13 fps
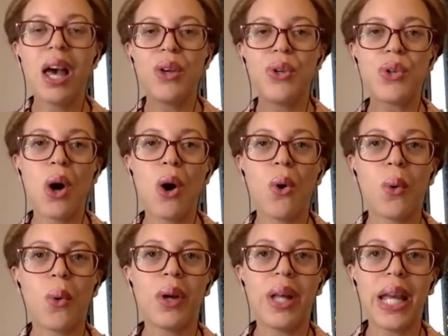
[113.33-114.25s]

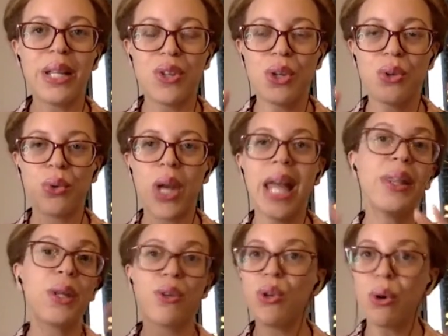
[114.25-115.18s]
So it's just,
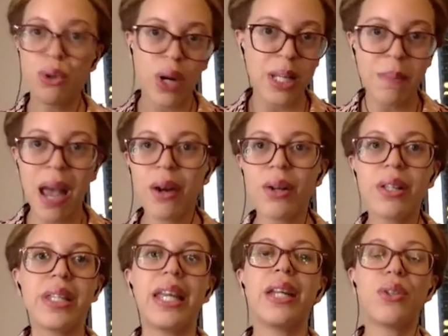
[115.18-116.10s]
and there's no
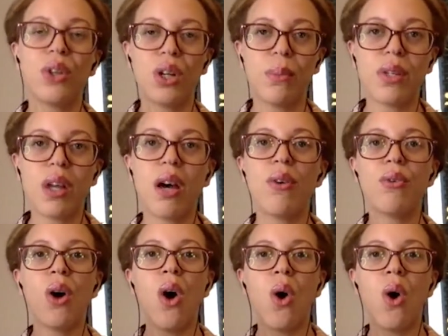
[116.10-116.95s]
transparency in terms of